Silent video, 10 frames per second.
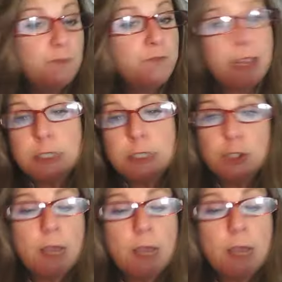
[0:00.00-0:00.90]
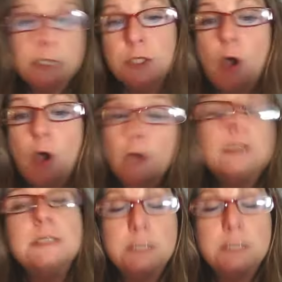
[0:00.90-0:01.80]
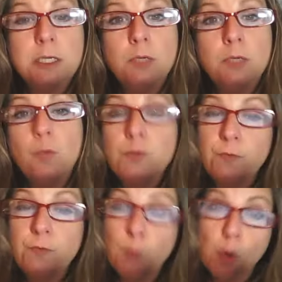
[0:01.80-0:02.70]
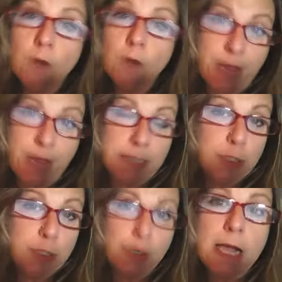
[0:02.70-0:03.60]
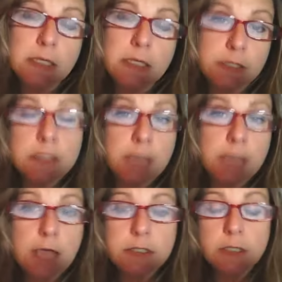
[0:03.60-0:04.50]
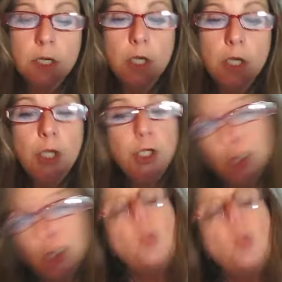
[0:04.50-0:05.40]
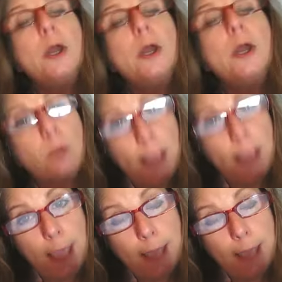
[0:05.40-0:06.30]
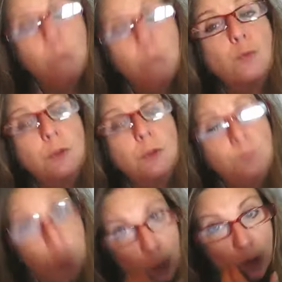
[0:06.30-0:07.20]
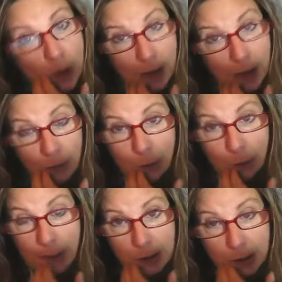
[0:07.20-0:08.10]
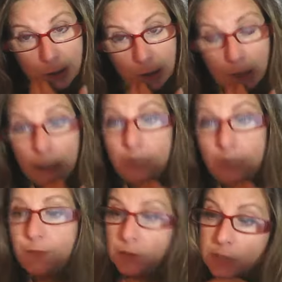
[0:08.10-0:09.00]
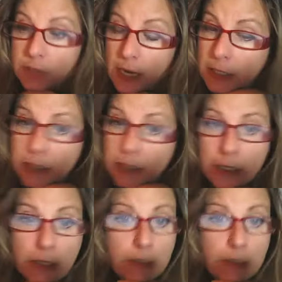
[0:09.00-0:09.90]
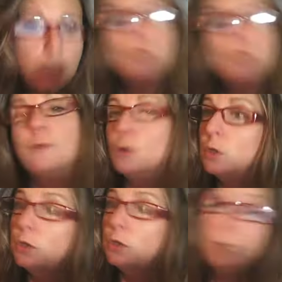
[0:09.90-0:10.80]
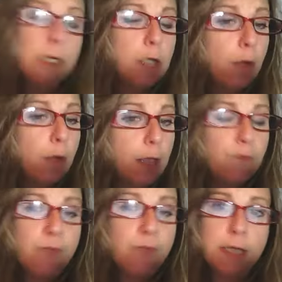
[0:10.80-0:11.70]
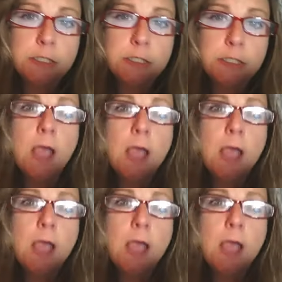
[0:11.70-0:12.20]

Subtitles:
fast tracking to RSD for fast track success. You're going to want to go ahead and review that information. If there's anything in there, if you're looking to go ahead and fast track,